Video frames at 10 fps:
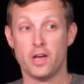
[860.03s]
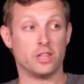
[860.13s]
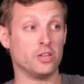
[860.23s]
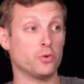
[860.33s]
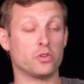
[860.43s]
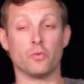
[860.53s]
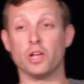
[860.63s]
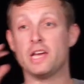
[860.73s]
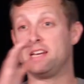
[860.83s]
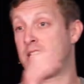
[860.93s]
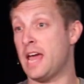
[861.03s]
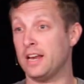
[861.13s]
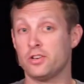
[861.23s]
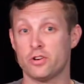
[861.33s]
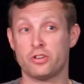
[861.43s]
This was a really
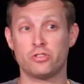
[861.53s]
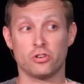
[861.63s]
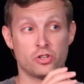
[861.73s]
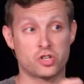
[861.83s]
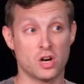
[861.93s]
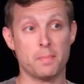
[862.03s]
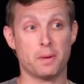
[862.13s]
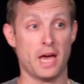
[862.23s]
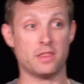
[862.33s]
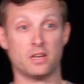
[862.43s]
dangerous trip at the